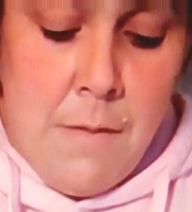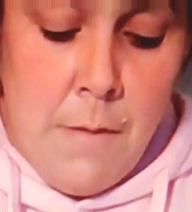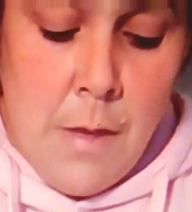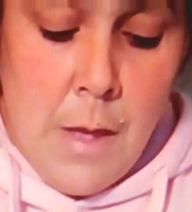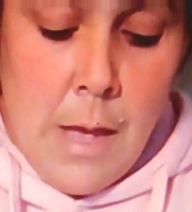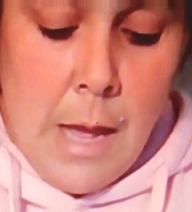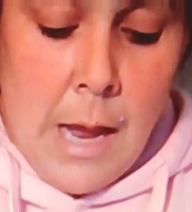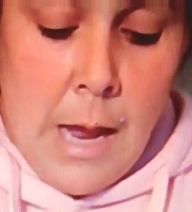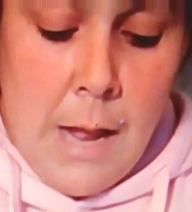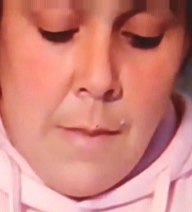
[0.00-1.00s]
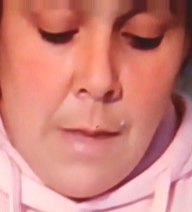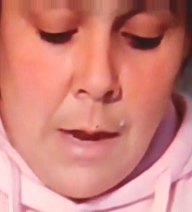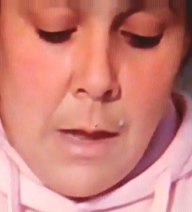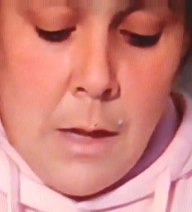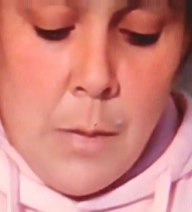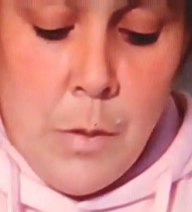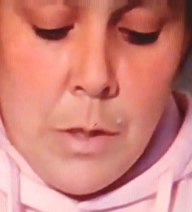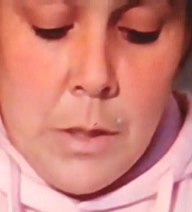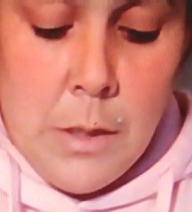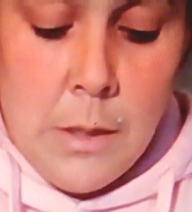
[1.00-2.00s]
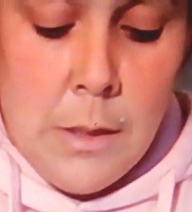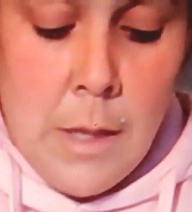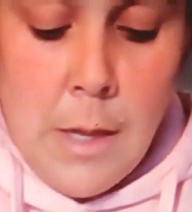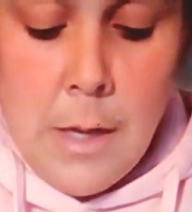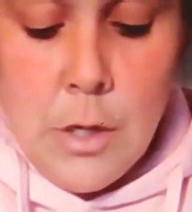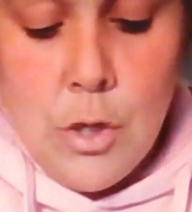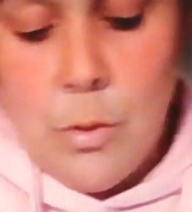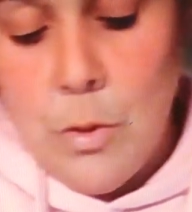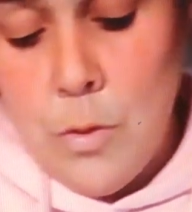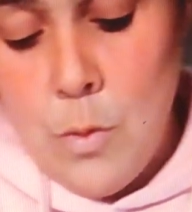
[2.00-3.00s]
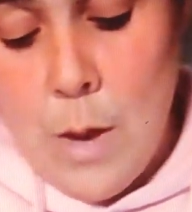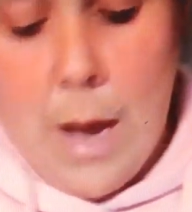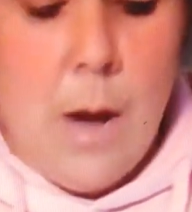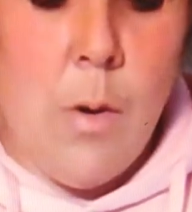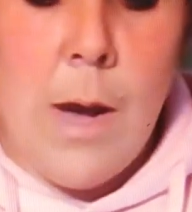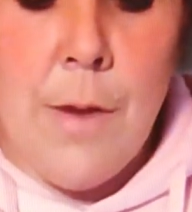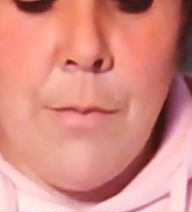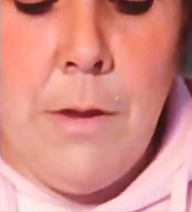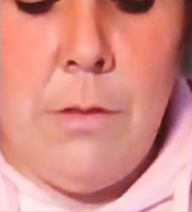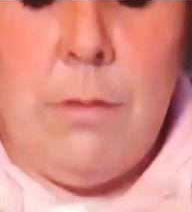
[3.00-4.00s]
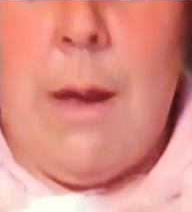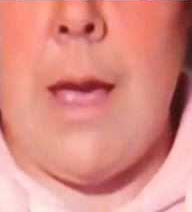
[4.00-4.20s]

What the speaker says: and then I will show you how I rethread